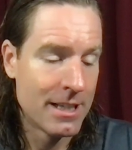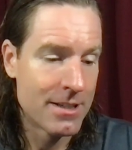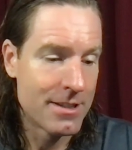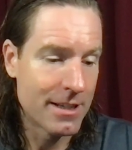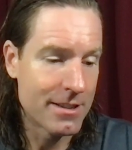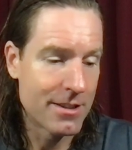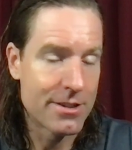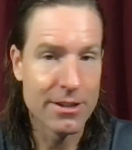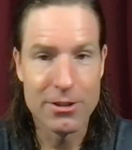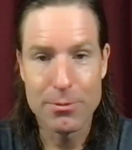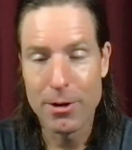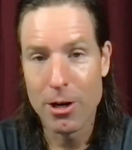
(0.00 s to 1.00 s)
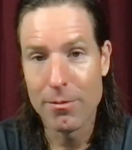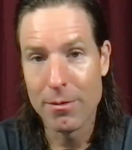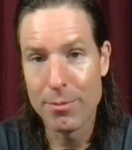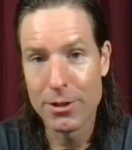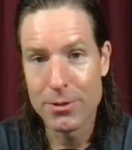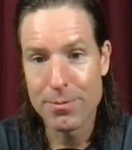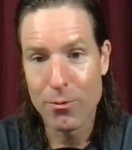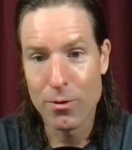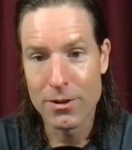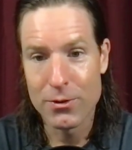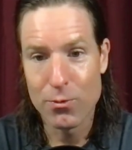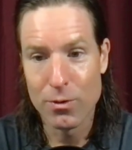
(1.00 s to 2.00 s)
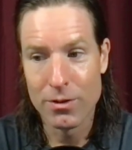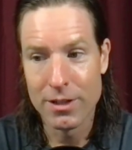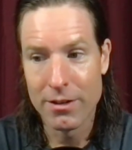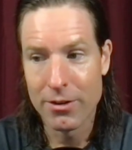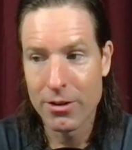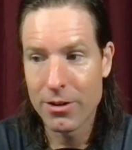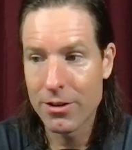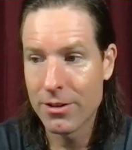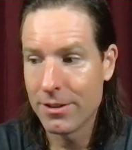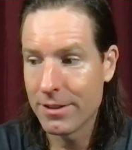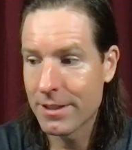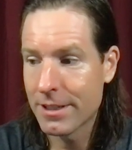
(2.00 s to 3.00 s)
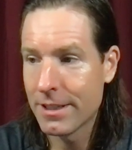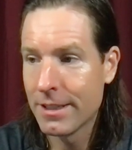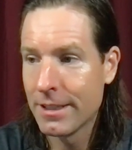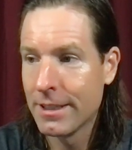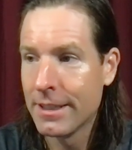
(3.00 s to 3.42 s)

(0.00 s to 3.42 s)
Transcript: sticks and stones may hurt my bones, but words will never hurt.